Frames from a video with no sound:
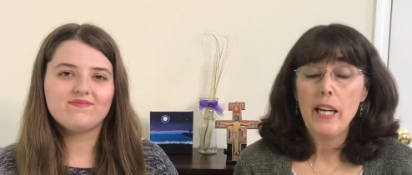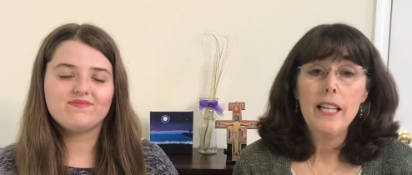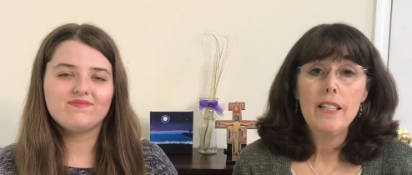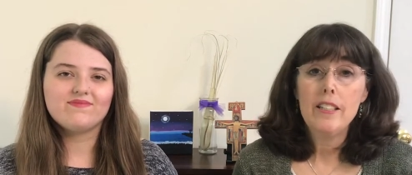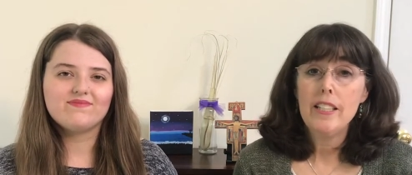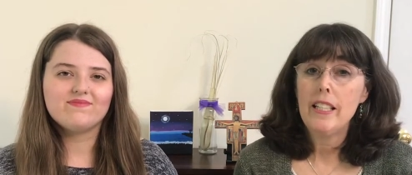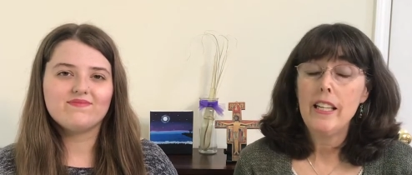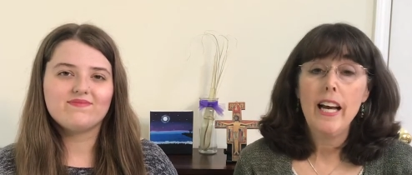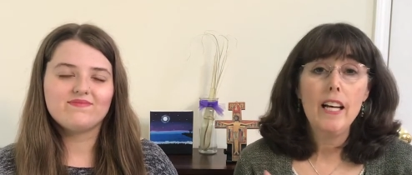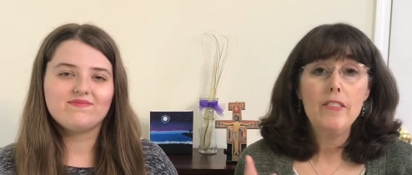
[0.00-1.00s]
Speaker 1: prayers, and
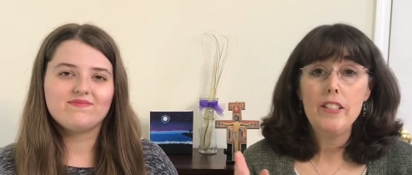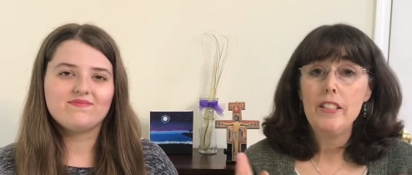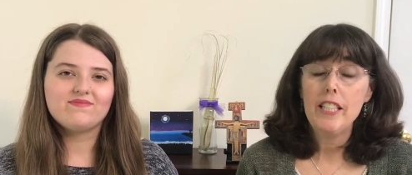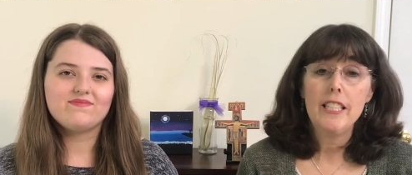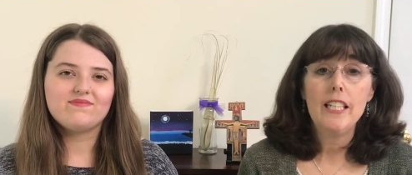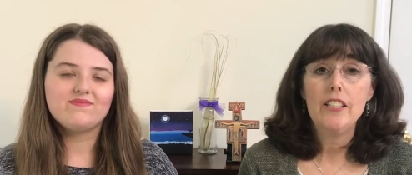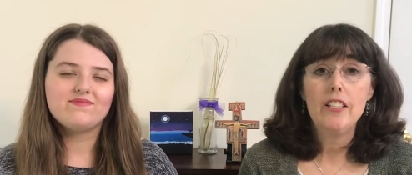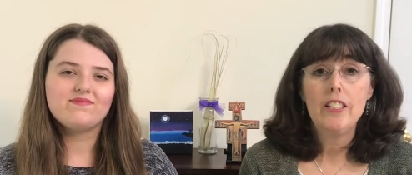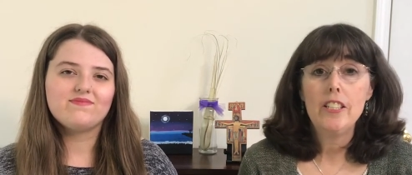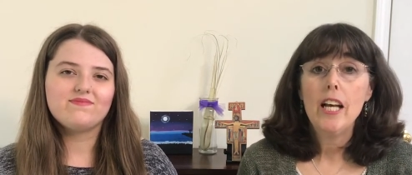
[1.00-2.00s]
have your
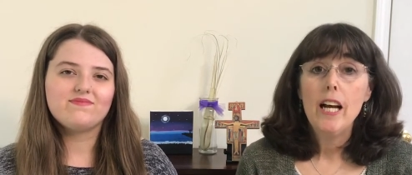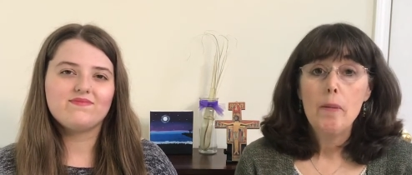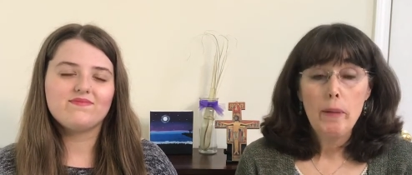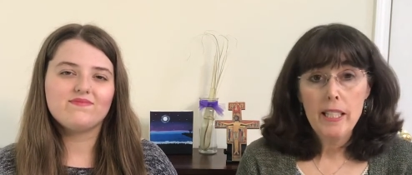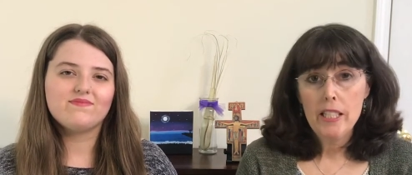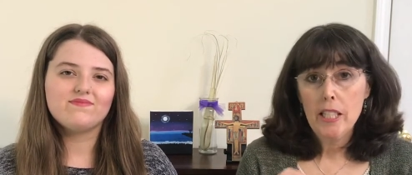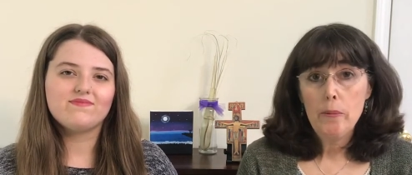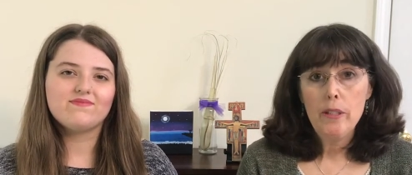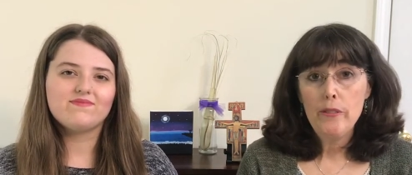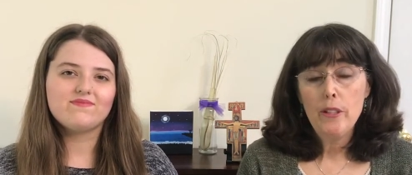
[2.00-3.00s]
teenagers pick
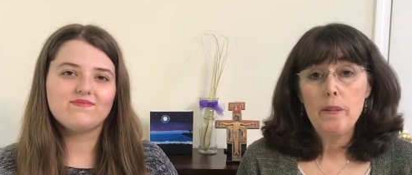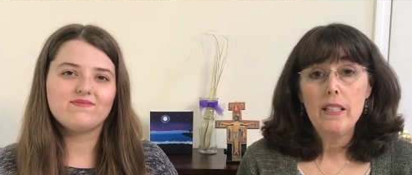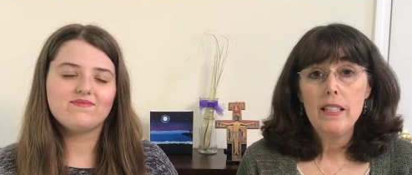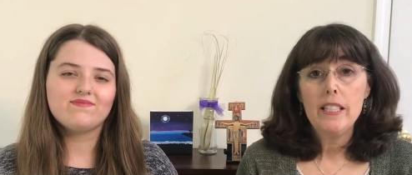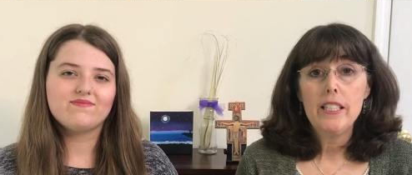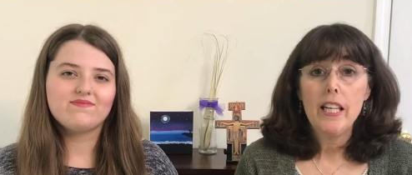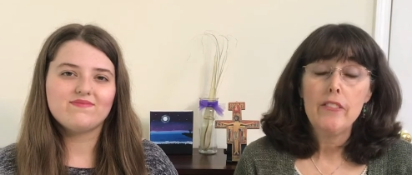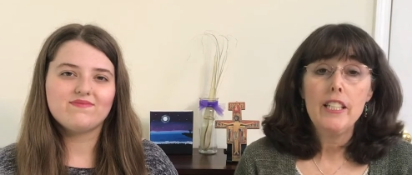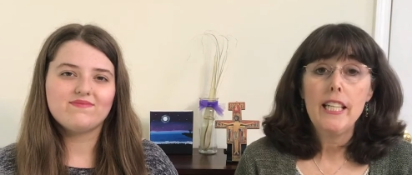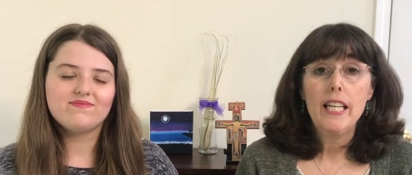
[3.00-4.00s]
someone from the list
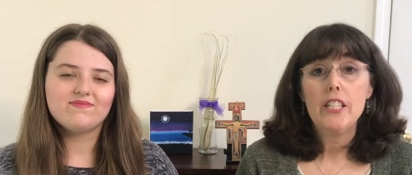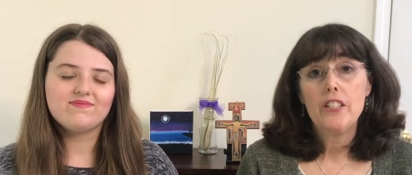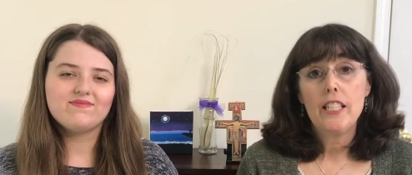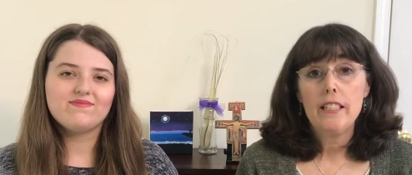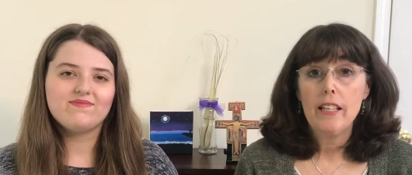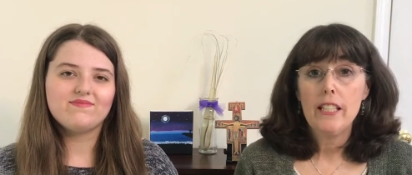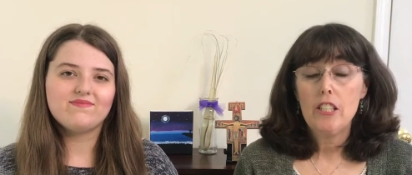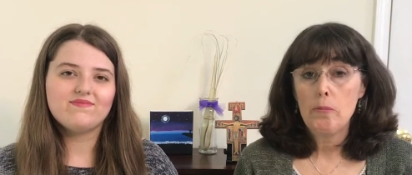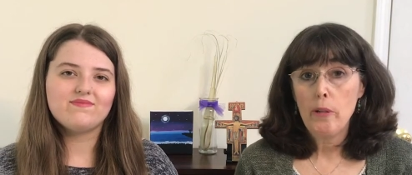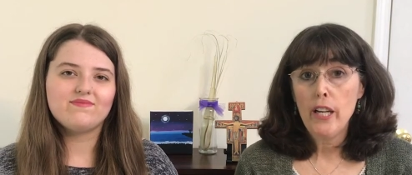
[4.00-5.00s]
every day during Lent to
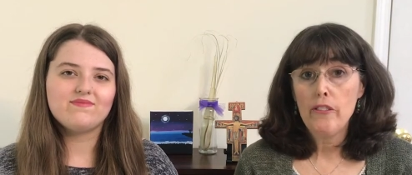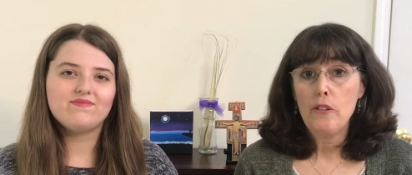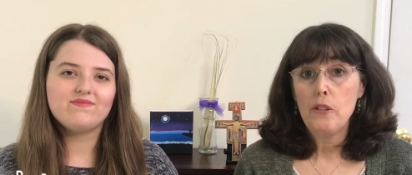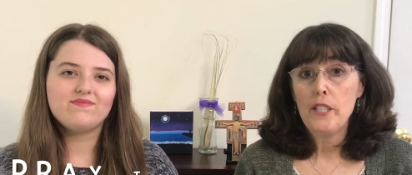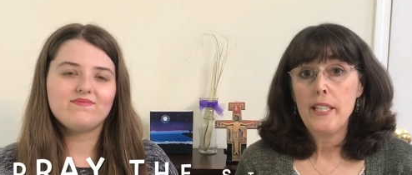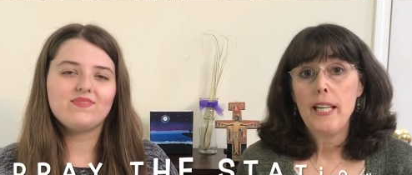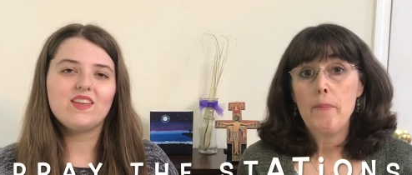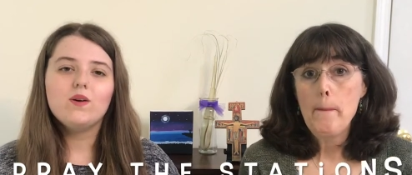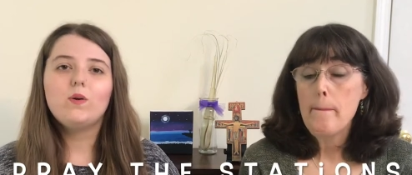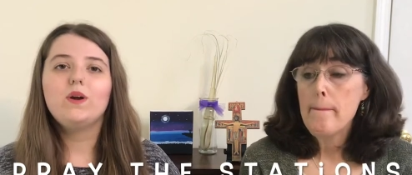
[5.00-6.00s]
pray for.
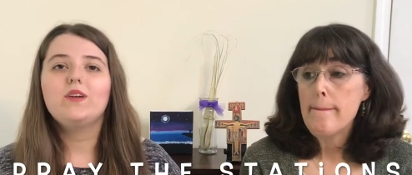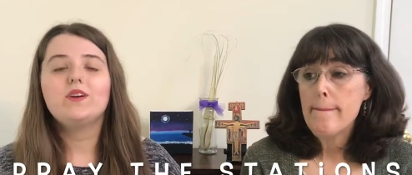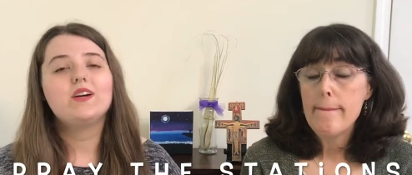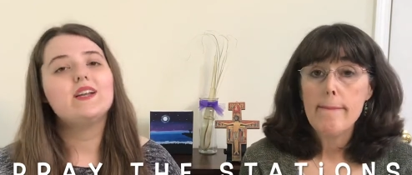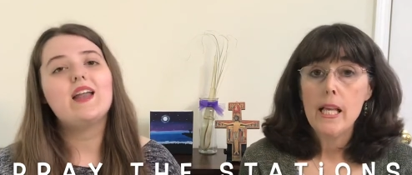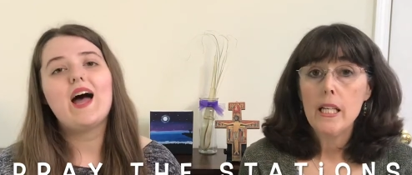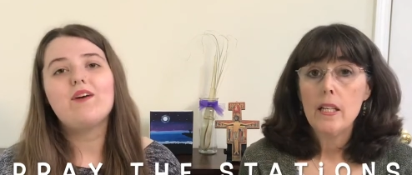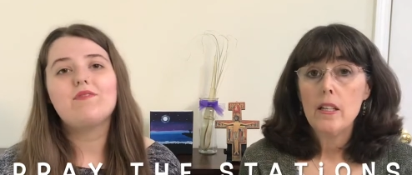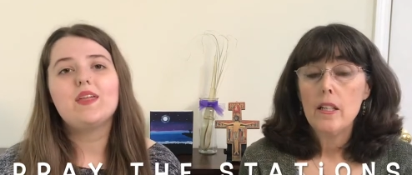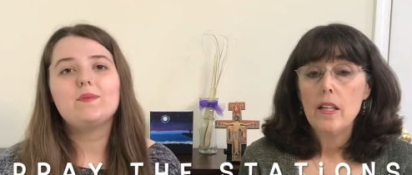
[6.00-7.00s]
Speaker 2: Or you could
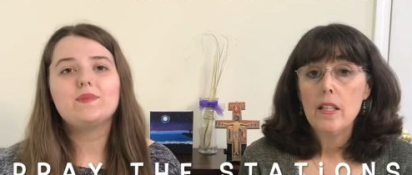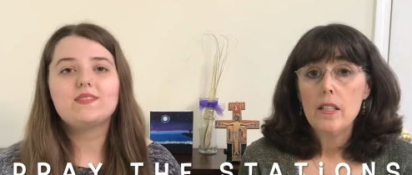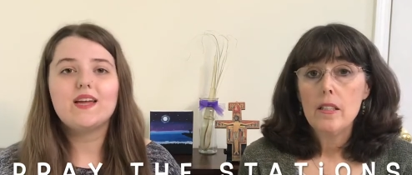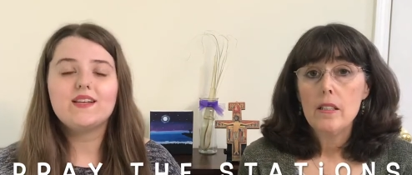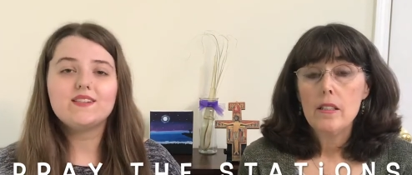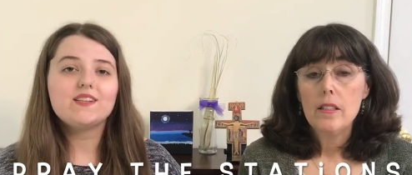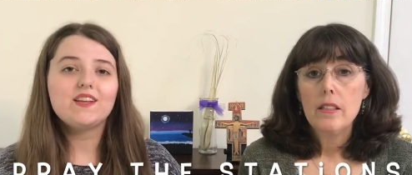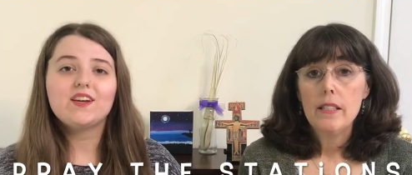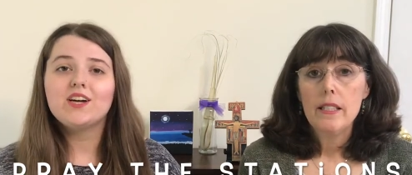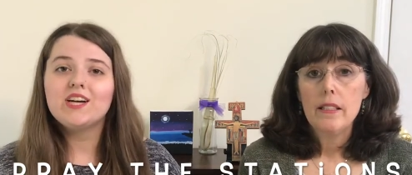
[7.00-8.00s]
have them send an
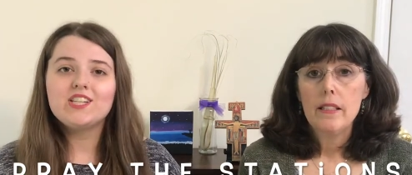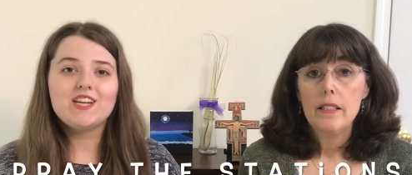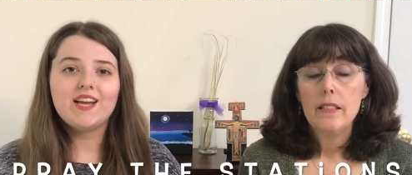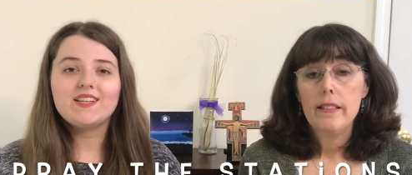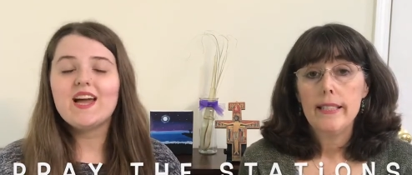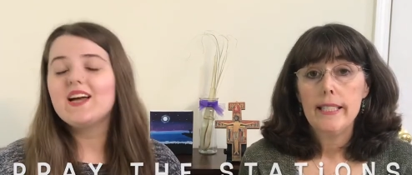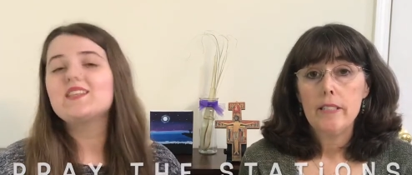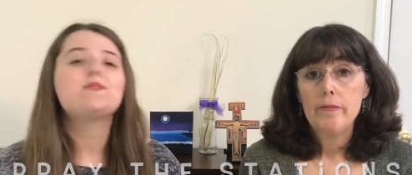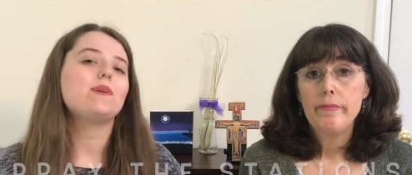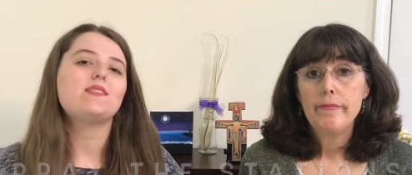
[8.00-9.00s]
encouraging
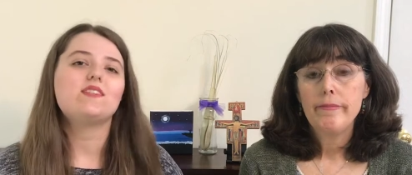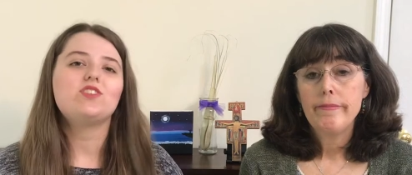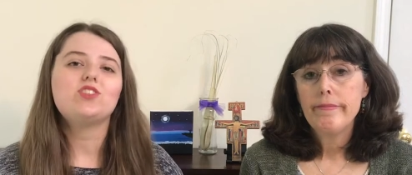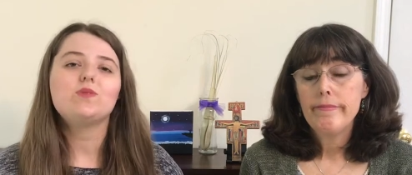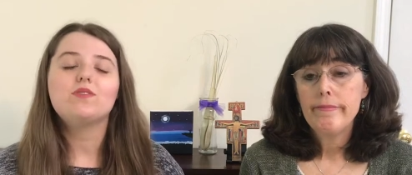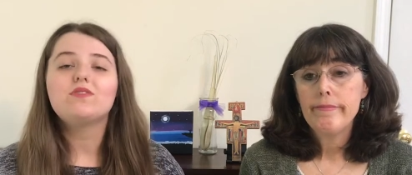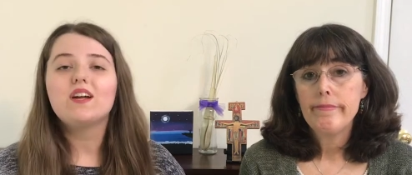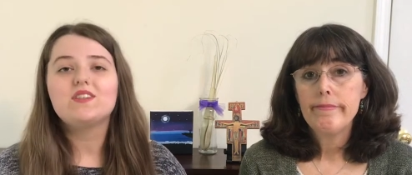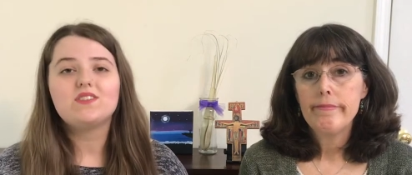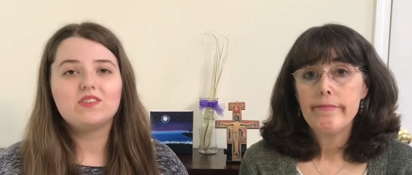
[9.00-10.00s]
text message to a
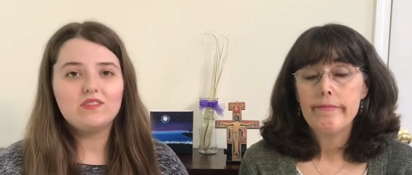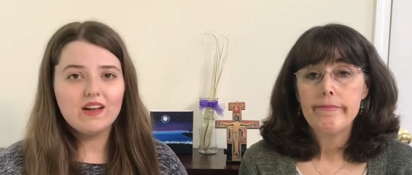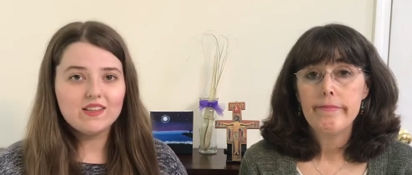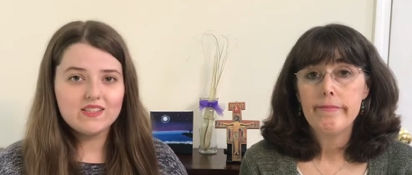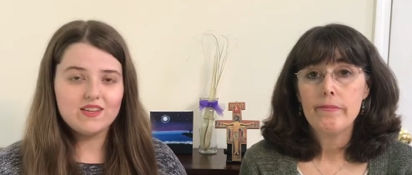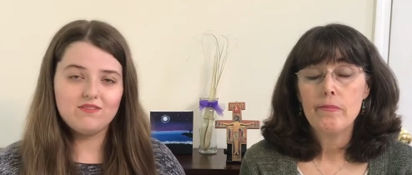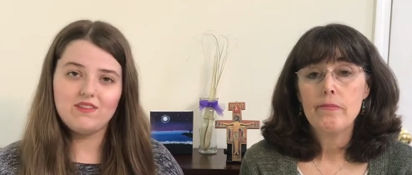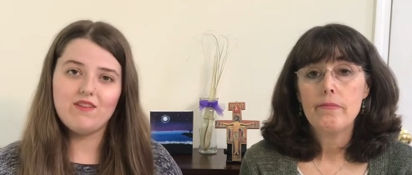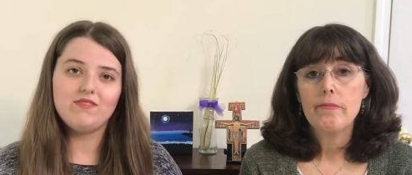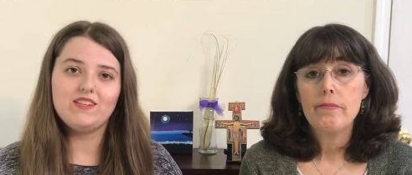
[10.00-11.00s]
friend or relative
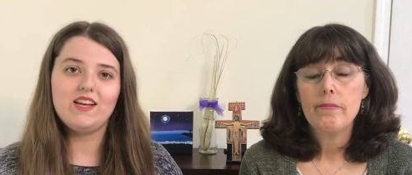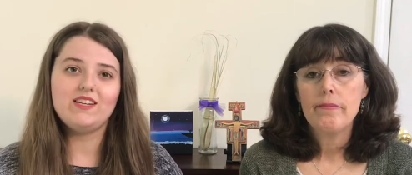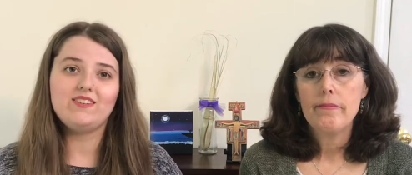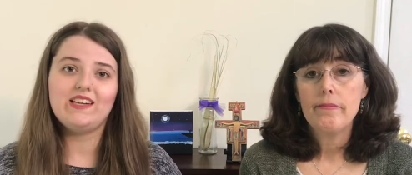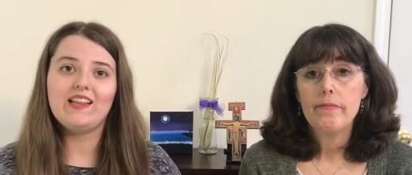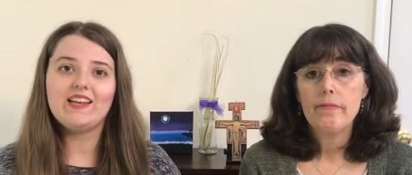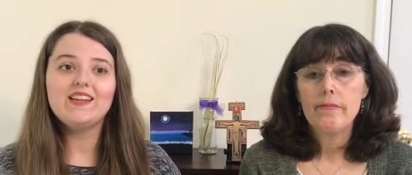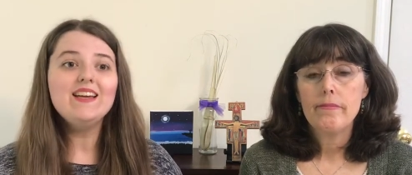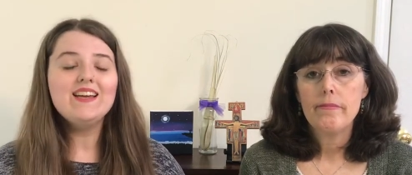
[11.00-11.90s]
every day during Lent.